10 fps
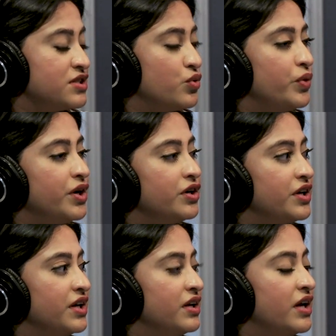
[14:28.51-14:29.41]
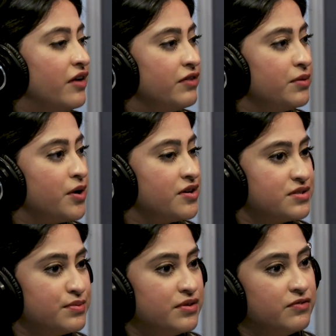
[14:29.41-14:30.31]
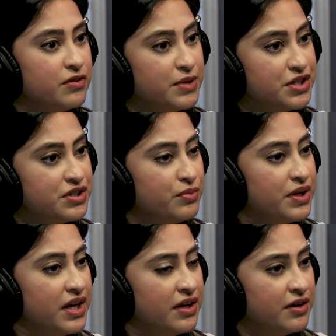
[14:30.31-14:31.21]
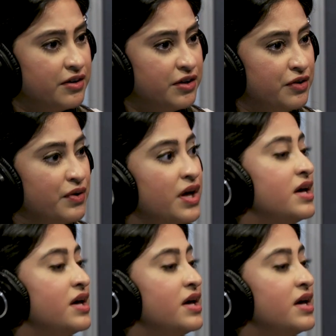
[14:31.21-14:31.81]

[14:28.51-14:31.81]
So we are getting every possible information we can on you.